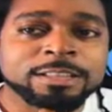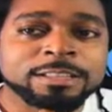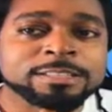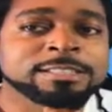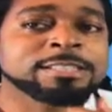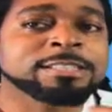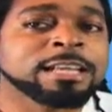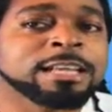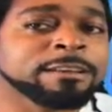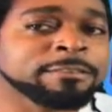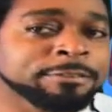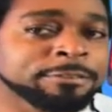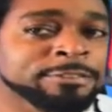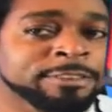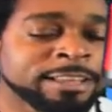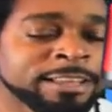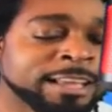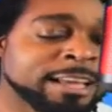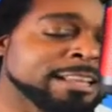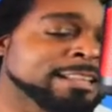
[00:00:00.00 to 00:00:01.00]
Seth
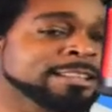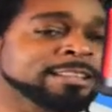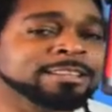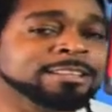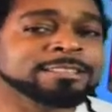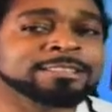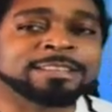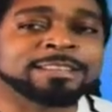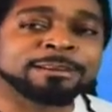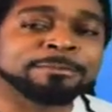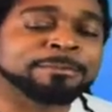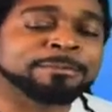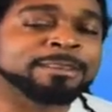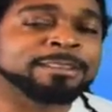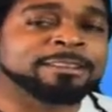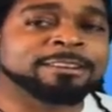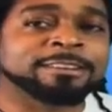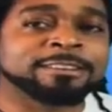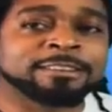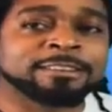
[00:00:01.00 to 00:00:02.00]
Hendy is coming
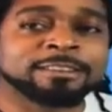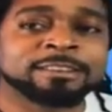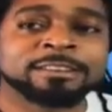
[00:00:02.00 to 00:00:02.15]
on.